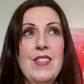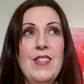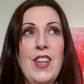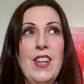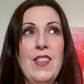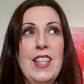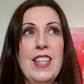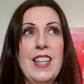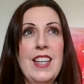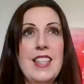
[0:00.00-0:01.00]
Very
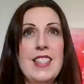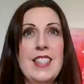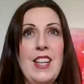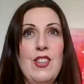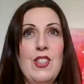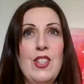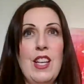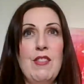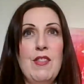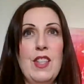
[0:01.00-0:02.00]
nice energy.
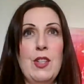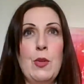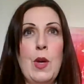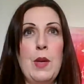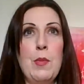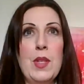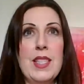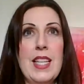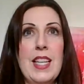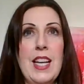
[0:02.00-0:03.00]
I feel quite
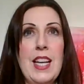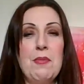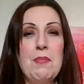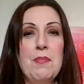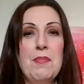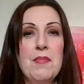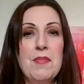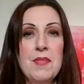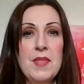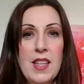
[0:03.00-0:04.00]
buzzy now.
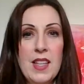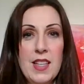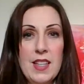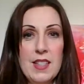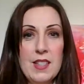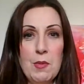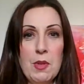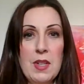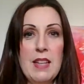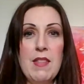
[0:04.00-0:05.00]
So I'm
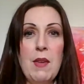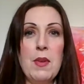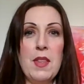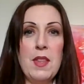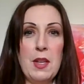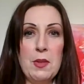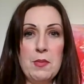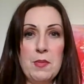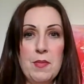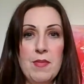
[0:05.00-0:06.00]
going to leave that with you.
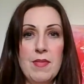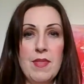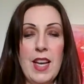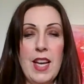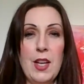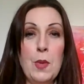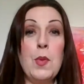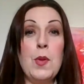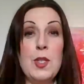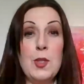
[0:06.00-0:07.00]
I
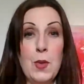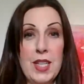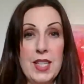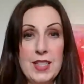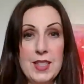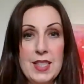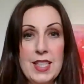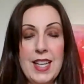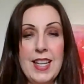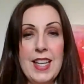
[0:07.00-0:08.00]
hope you enjoyed.
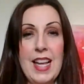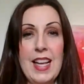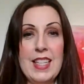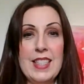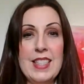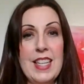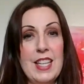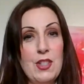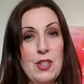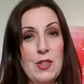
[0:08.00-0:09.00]
And stay
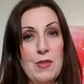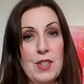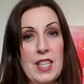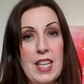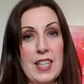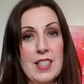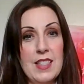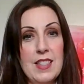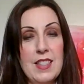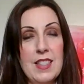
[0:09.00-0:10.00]
tuned for the
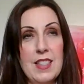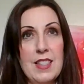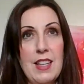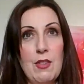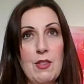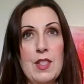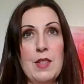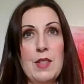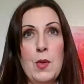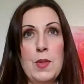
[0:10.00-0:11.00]
next Sacred
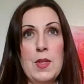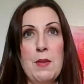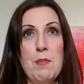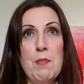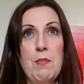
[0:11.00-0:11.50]
Symposium.